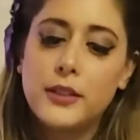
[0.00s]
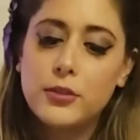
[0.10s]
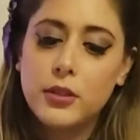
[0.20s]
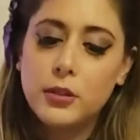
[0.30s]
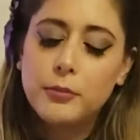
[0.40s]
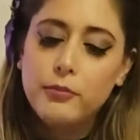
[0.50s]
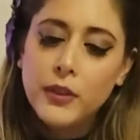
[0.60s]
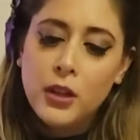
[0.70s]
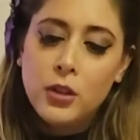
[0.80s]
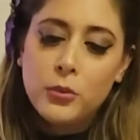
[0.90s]
So
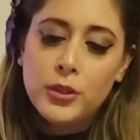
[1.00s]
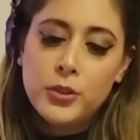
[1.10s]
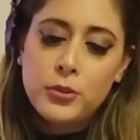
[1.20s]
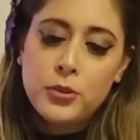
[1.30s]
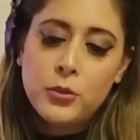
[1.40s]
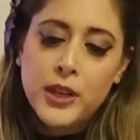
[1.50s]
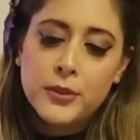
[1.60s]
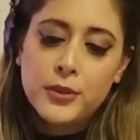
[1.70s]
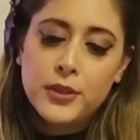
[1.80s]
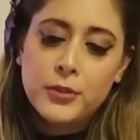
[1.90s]
we're gonna do 2
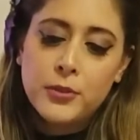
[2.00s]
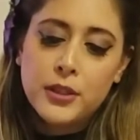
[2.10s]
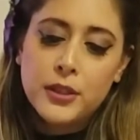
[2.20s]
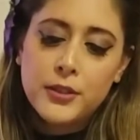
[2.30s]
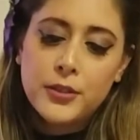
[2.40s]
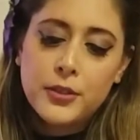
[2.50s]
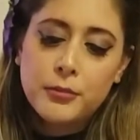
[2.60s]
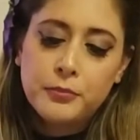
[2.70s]
ounces with this.